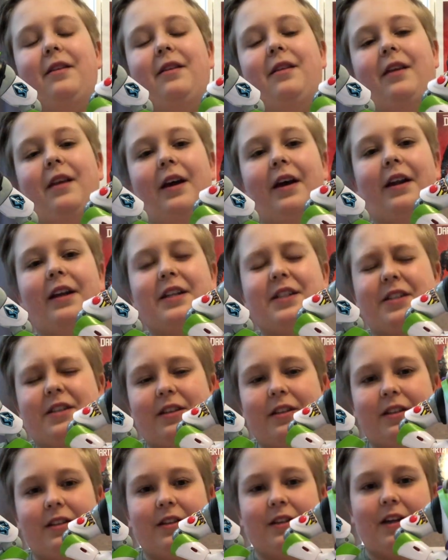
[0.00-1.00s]
And he
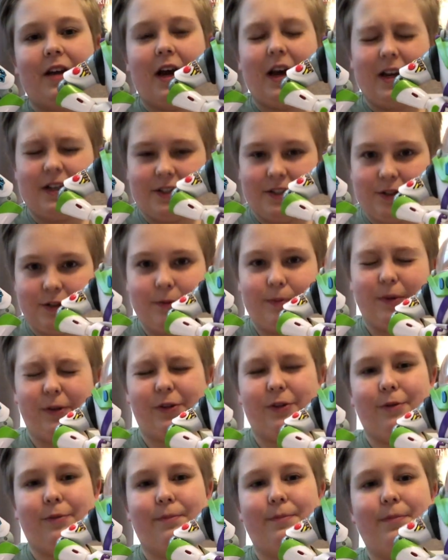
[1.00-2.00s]
has super
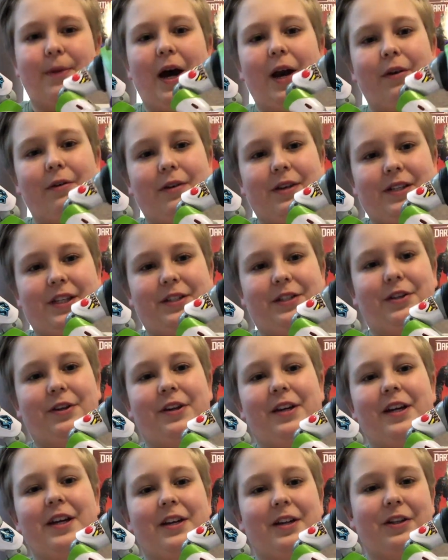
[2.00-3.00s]
good batteries. As you can
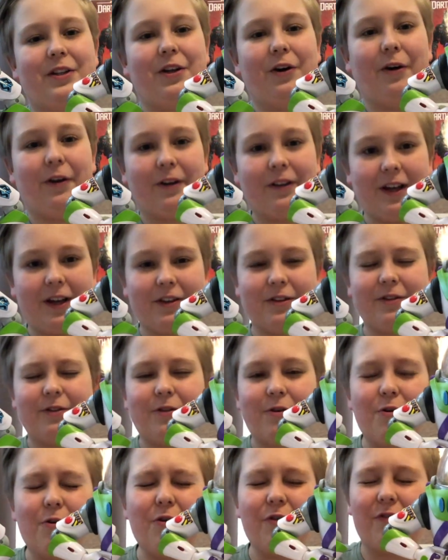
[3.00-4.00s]
hear, he talk like
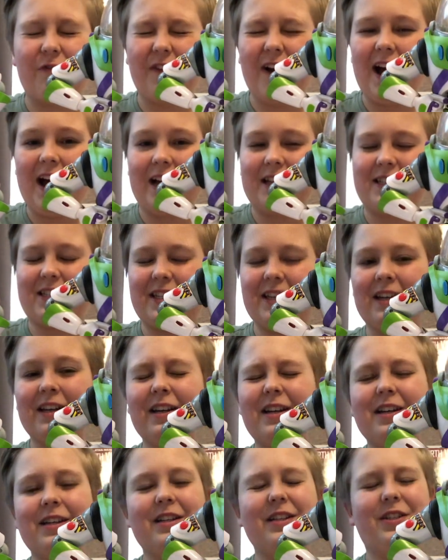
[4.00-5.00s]
too fast.
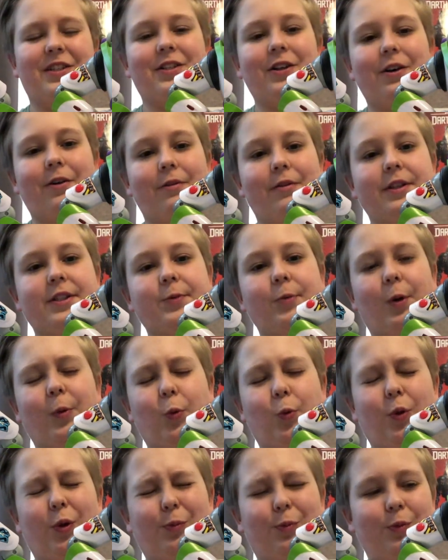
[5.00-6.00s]
So this is what we
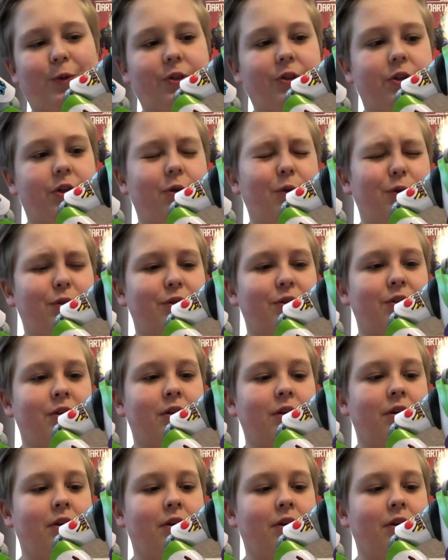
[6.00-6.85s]
will use.